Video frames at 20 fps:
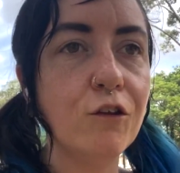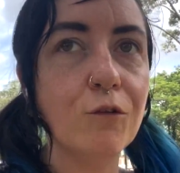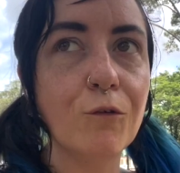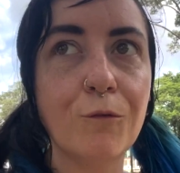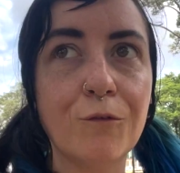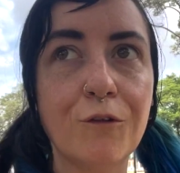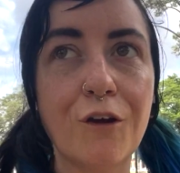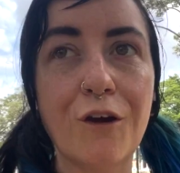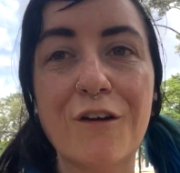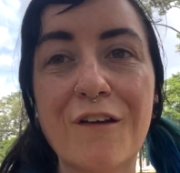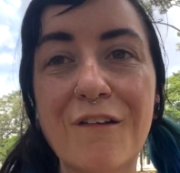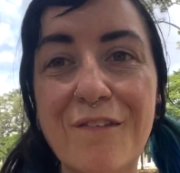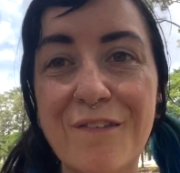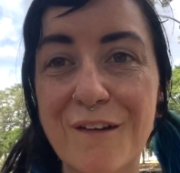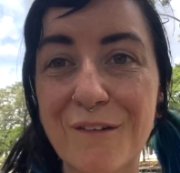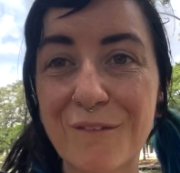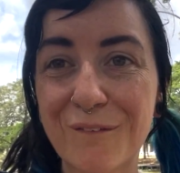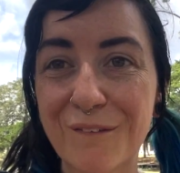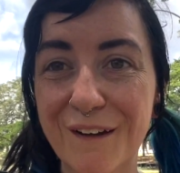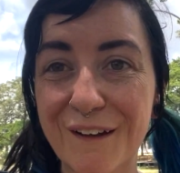you'll notice
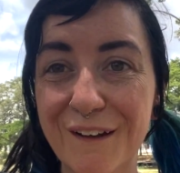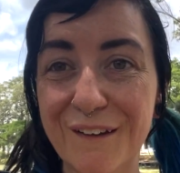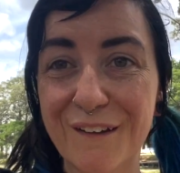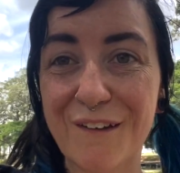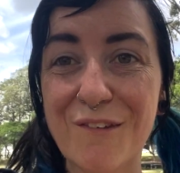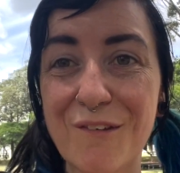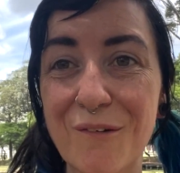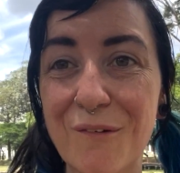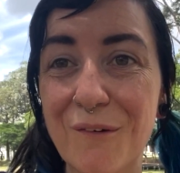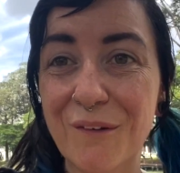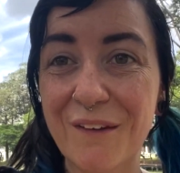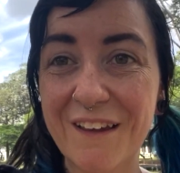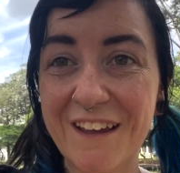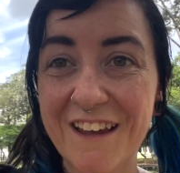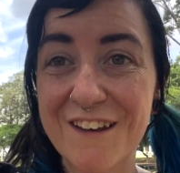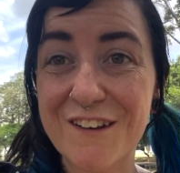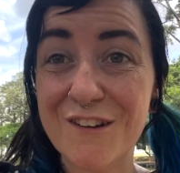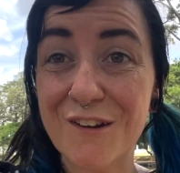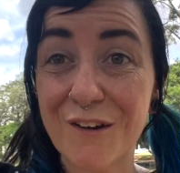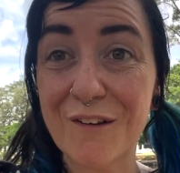that real is all
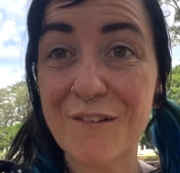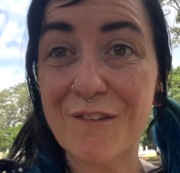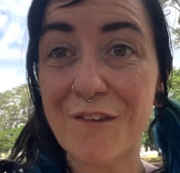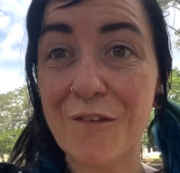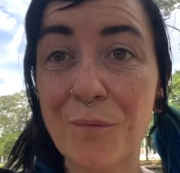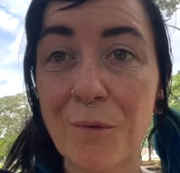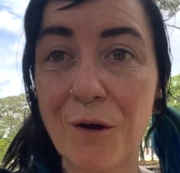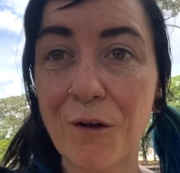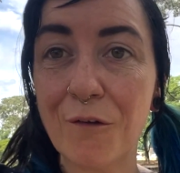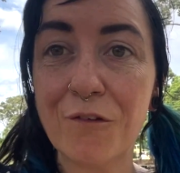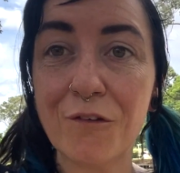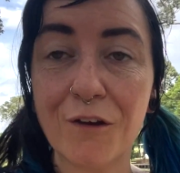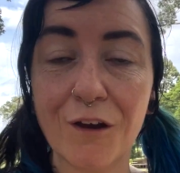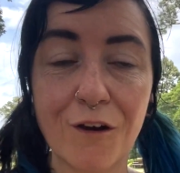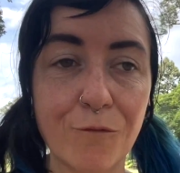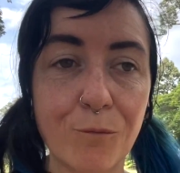in notes as well. So you have